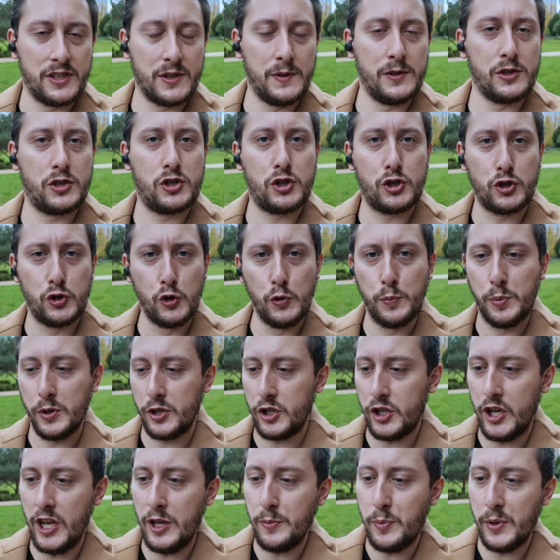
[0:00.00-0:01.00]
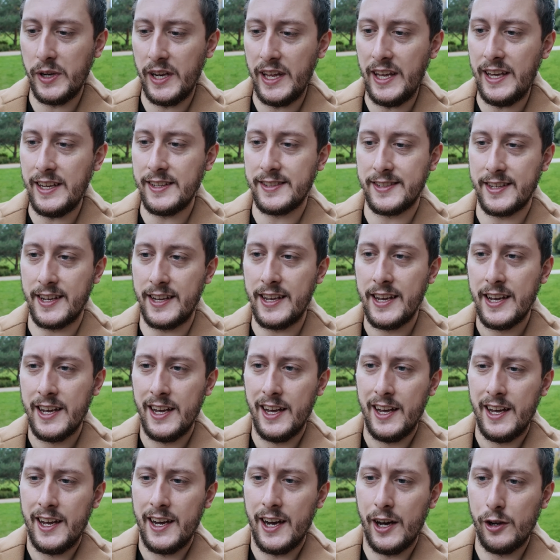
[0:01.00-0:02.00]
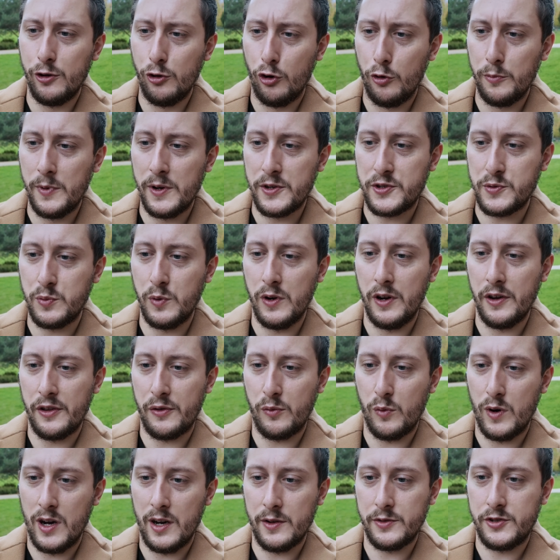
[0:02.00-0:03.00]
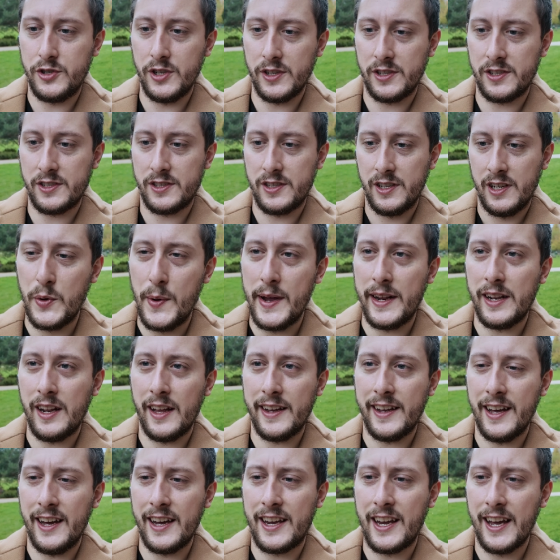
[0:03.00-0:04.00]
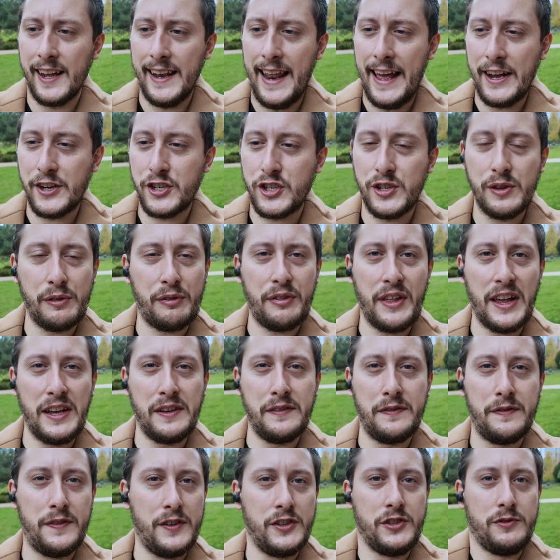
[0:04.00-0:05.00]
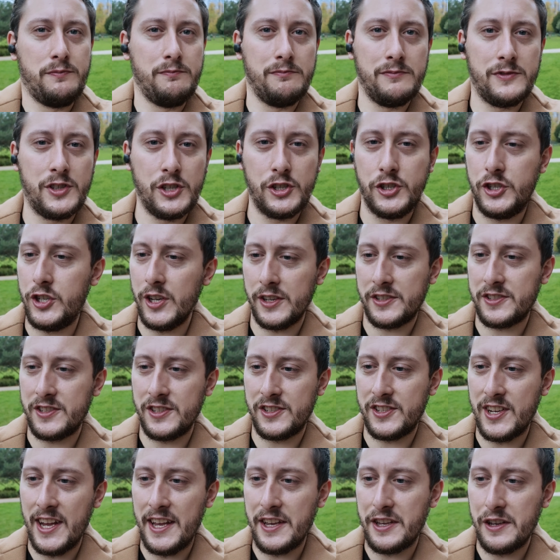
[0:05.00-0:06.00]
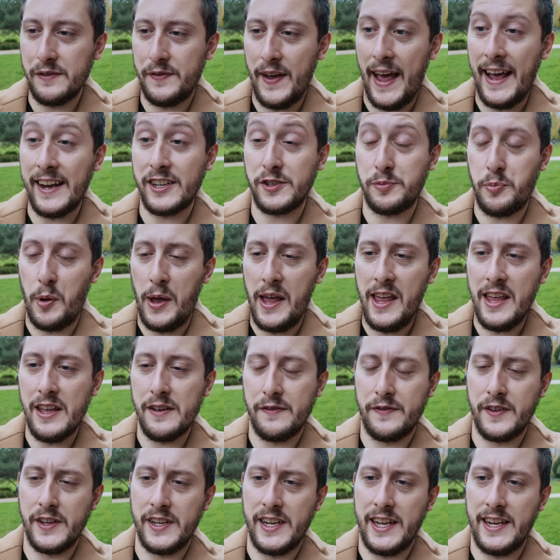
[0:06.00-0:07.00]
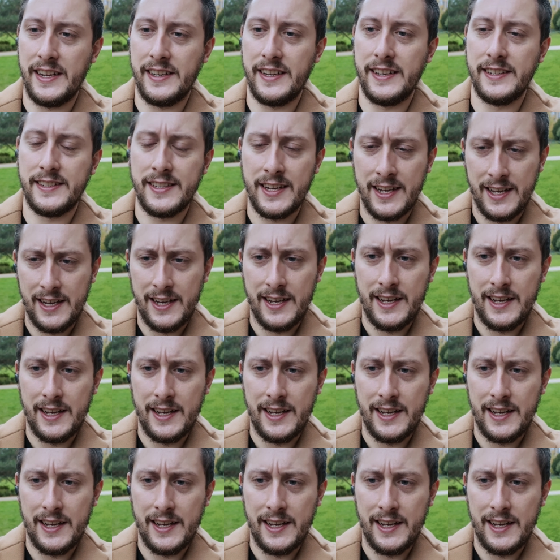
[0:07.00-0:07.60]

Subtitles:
so it's super cheap and easy, and almost worthwhile just doing like a collection thing for just the sake of XP if you need it.